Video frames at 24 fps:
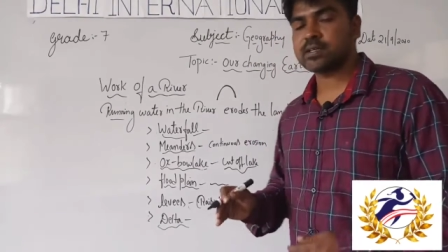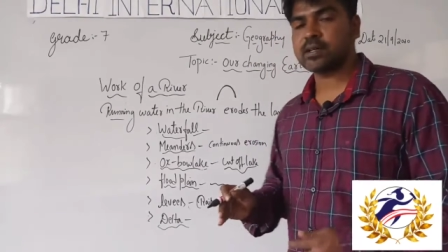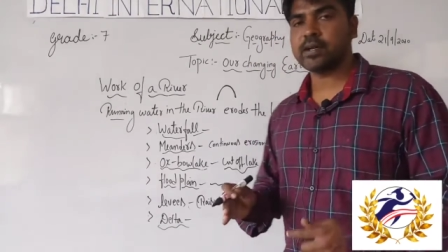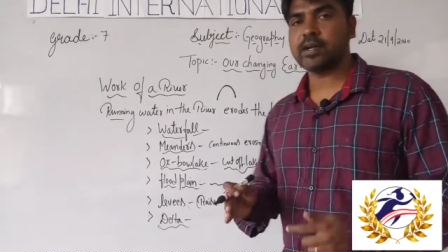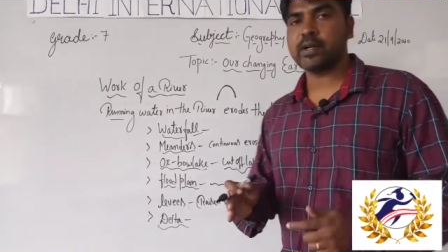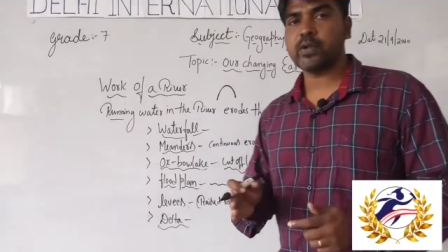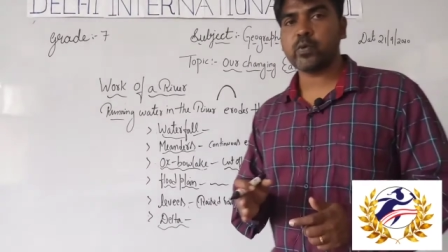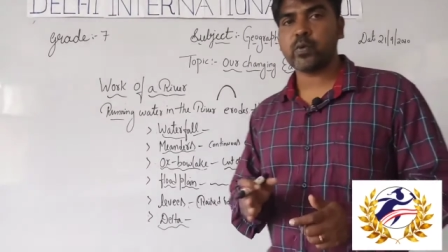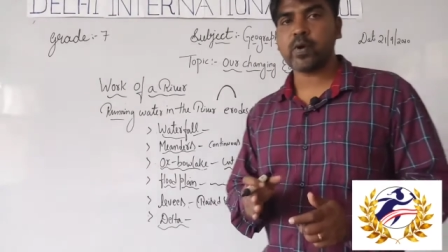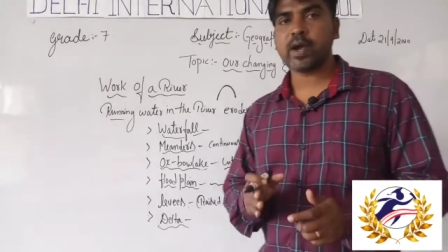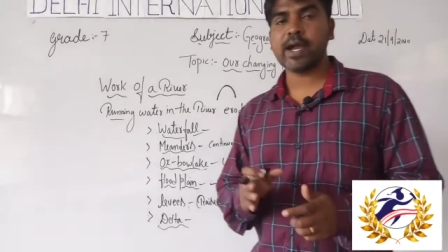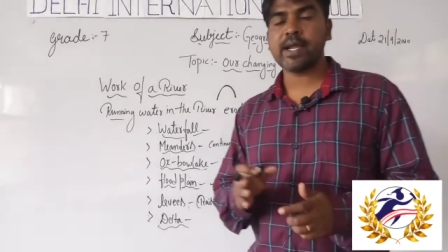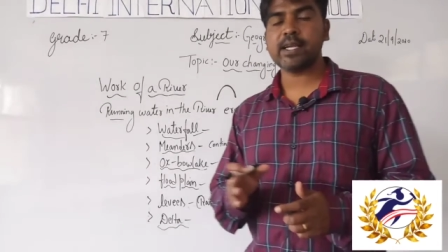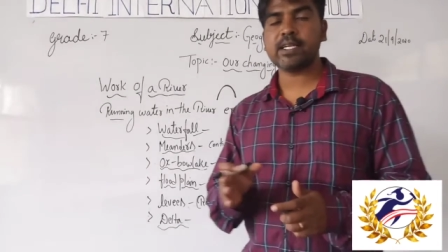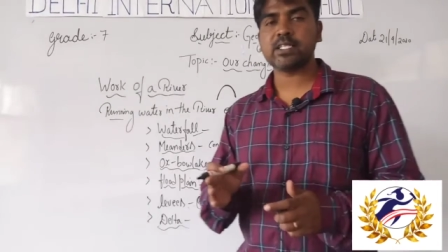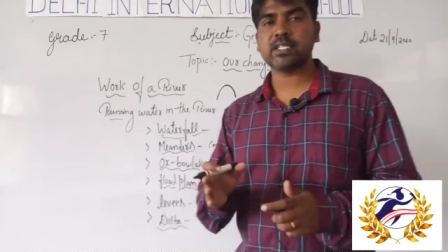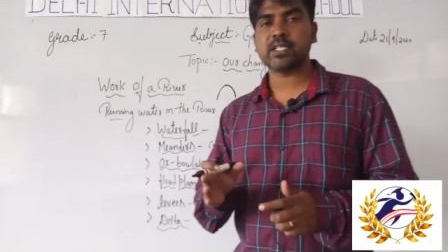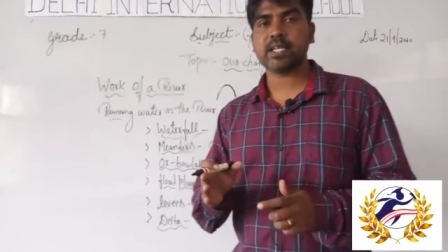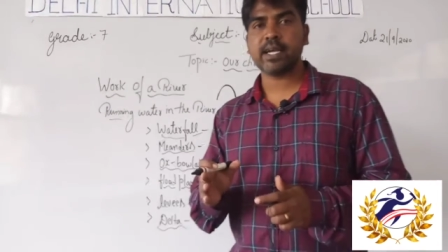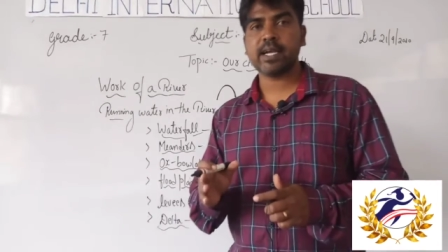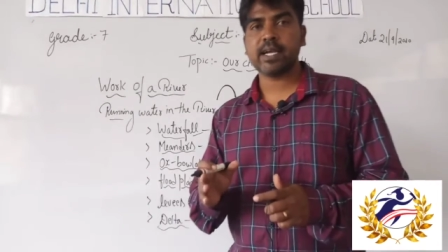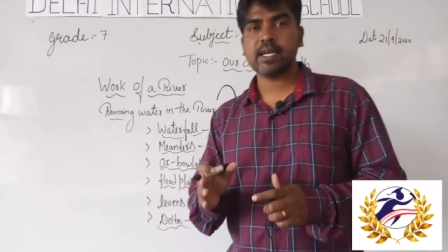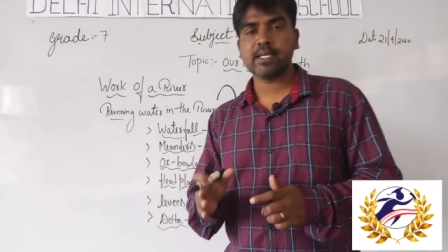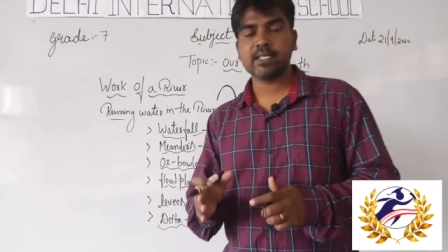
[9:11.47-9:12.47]

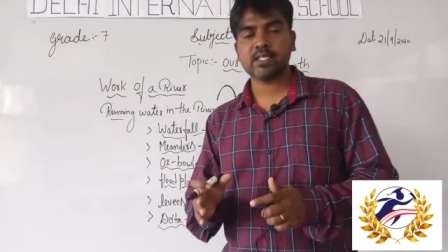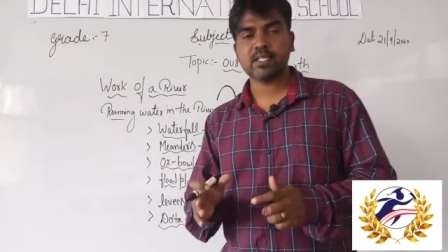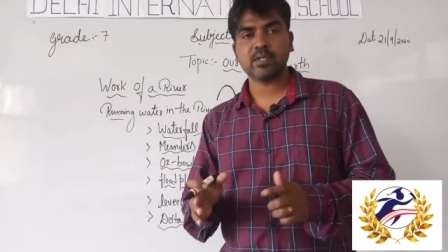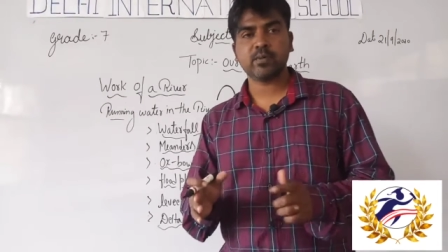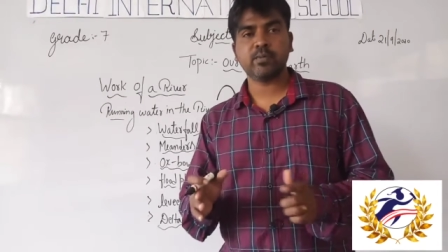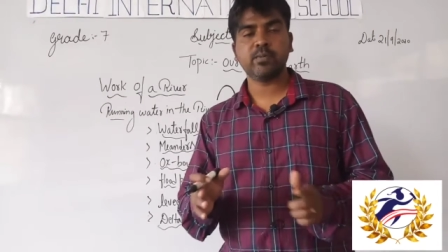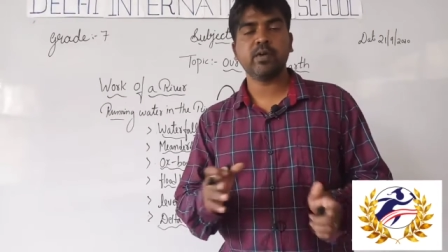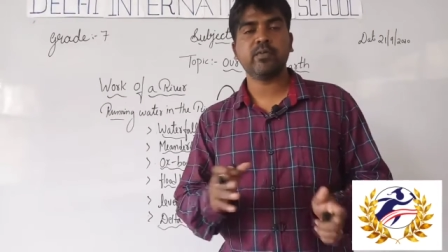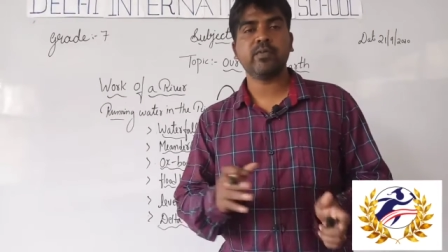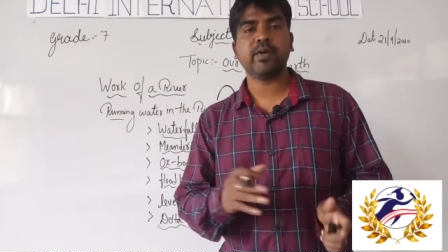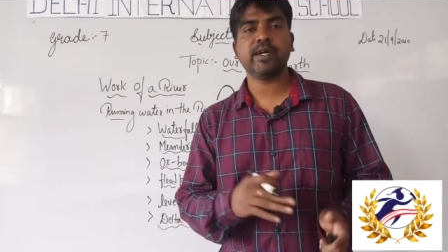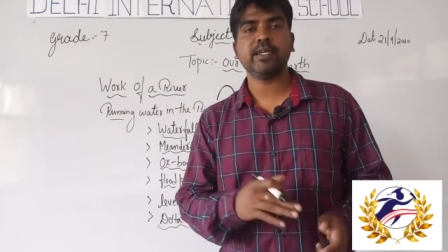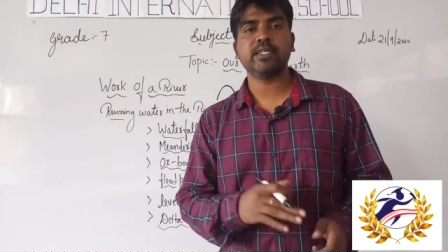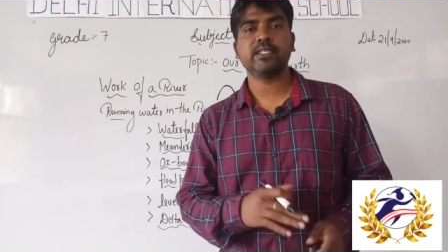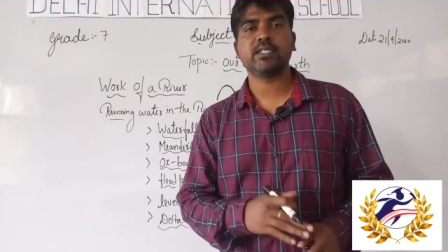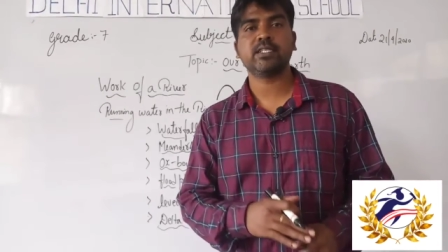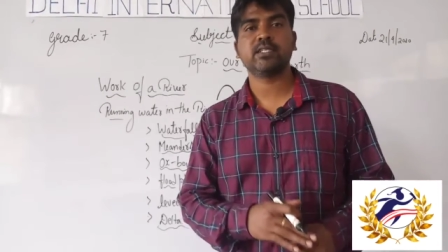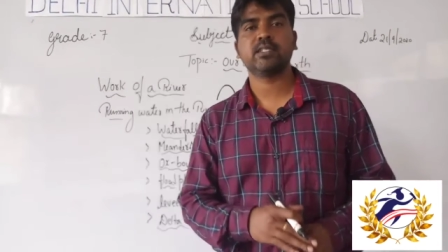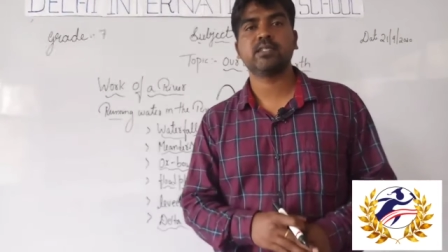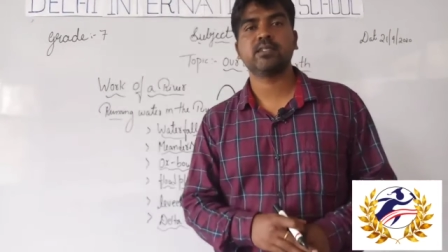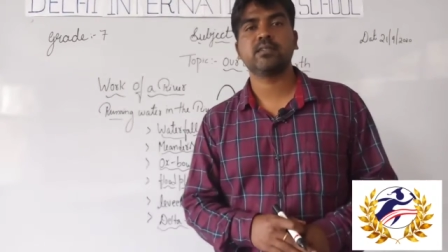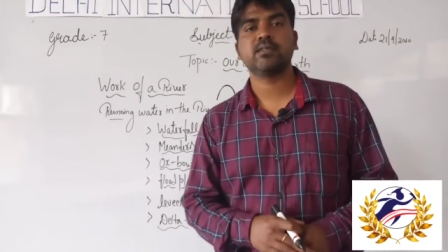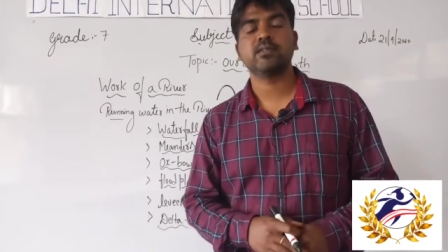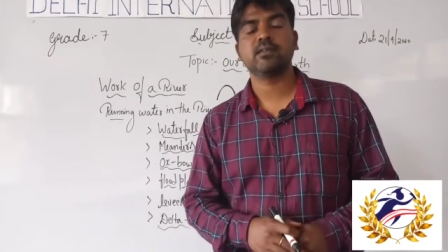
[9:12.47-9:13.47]
divides and
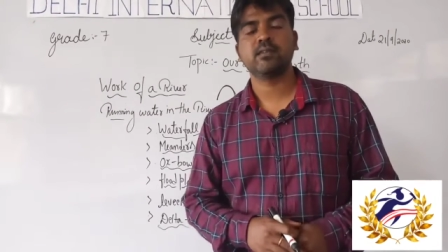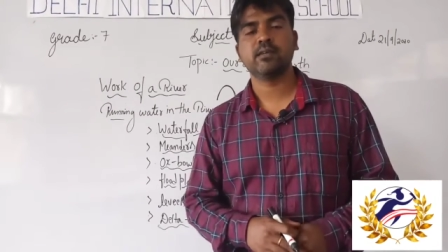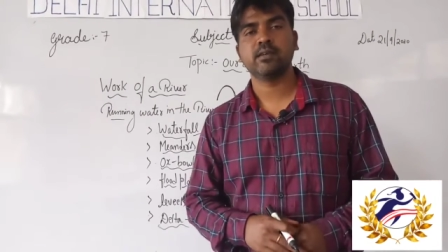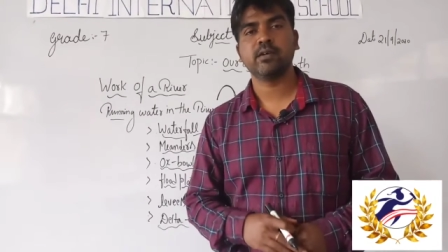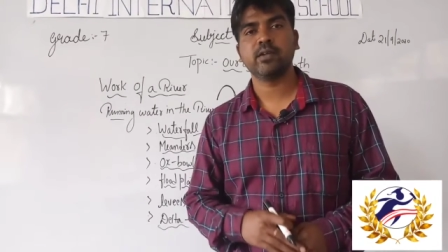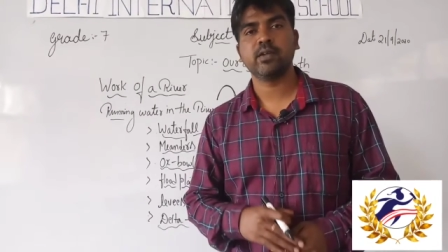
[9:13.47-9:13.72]
subdivides.